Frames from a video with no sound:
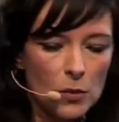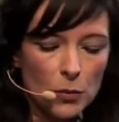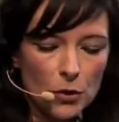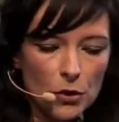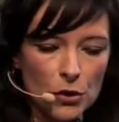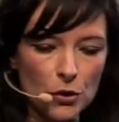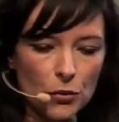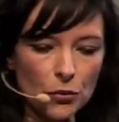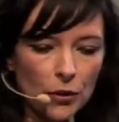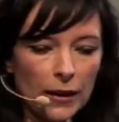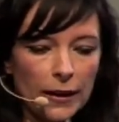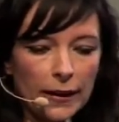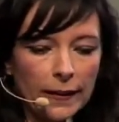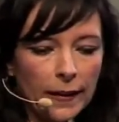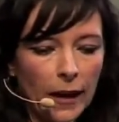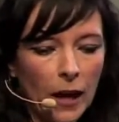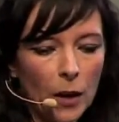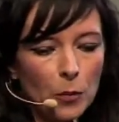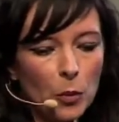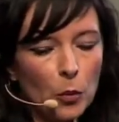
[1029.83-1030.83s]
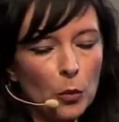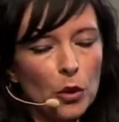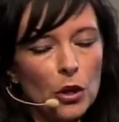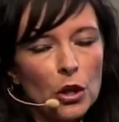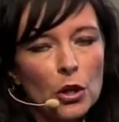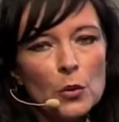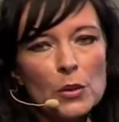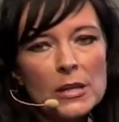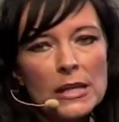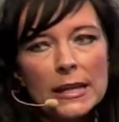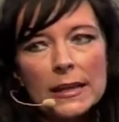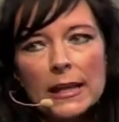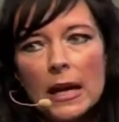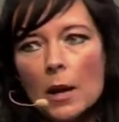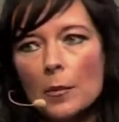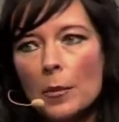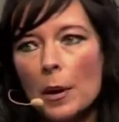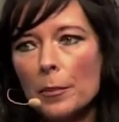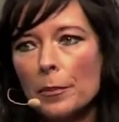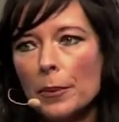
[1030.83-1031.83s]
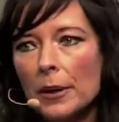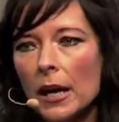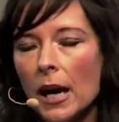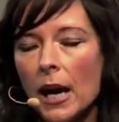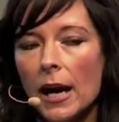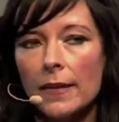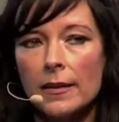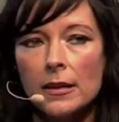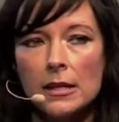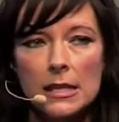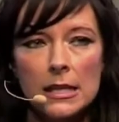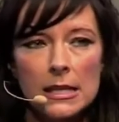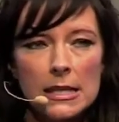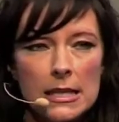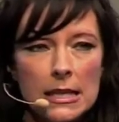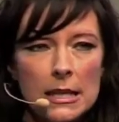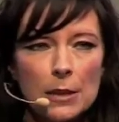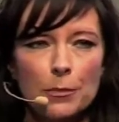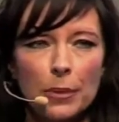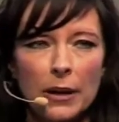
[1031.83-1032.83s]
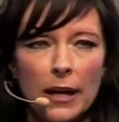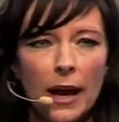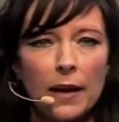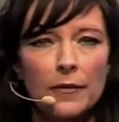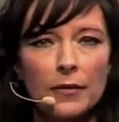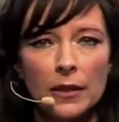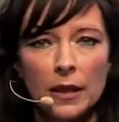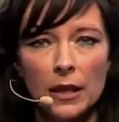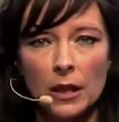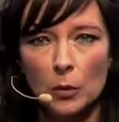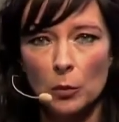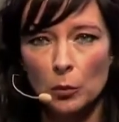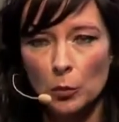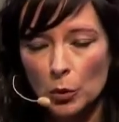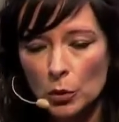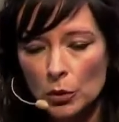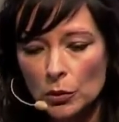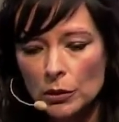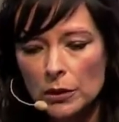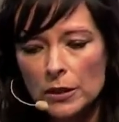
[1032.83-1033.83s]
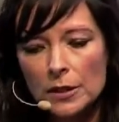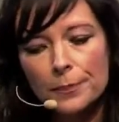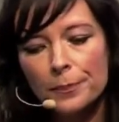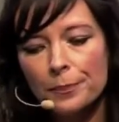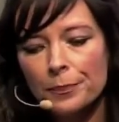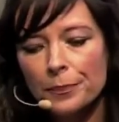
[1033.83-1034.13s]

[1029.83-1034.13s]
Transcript: We're screening them and we're using the MMPI, the 16PF and the INWOLD.